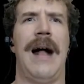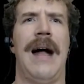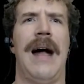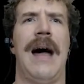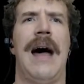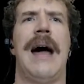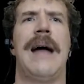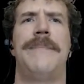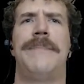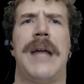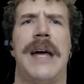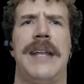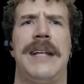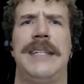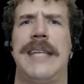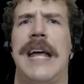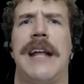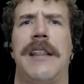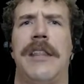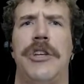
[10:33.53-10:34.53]
I'm not
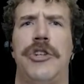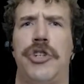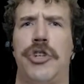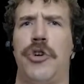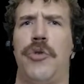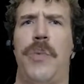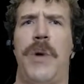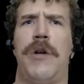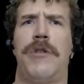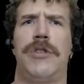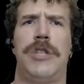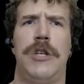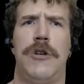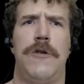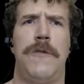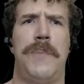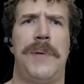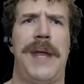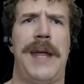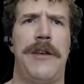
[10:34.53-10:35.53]
exactly sure where
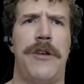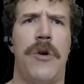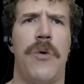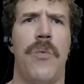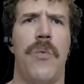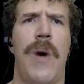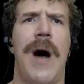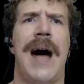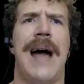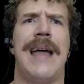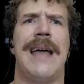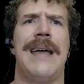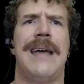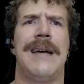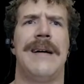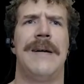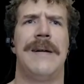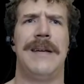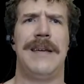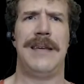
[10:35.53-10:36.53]
to, but I know
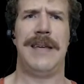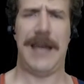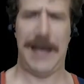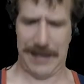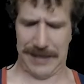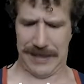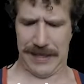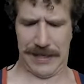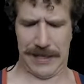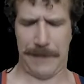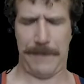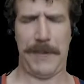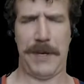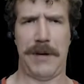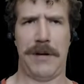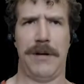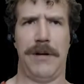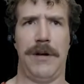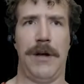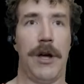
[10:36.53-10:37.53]
why he has
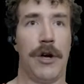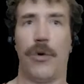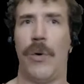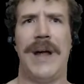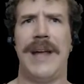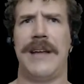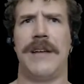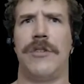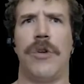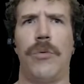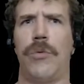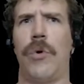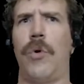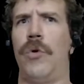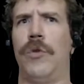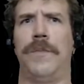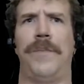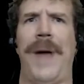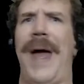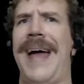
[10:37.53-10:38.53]
disappeared. Queen, don't
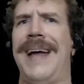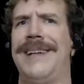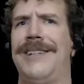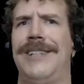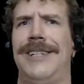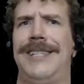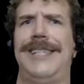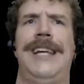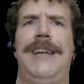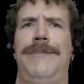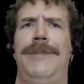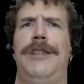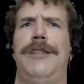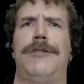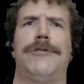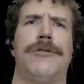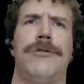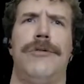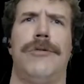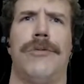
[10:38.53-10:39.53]
hold back. Just tell me the
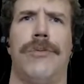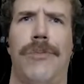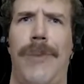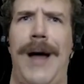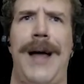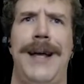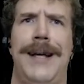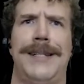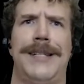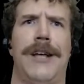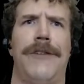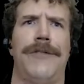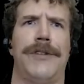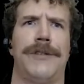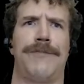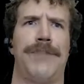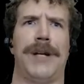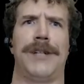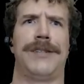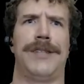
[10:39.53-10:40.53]
truth. Why has
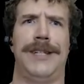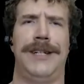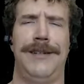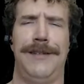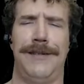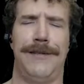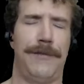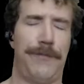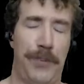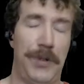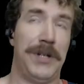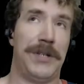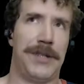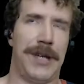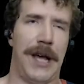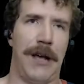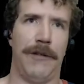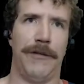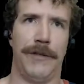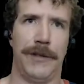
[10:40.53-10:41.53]
Elvis Presley, Prince
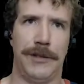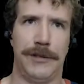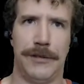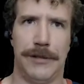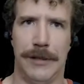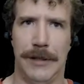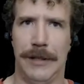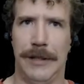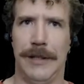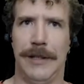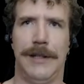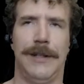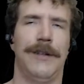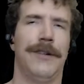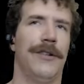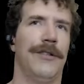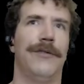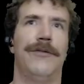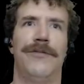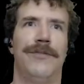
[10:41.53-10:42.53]
Elvis,
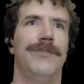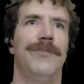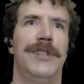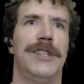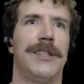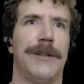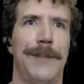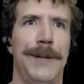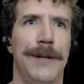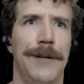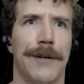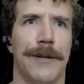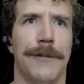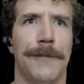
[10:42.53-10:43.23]
disappeared?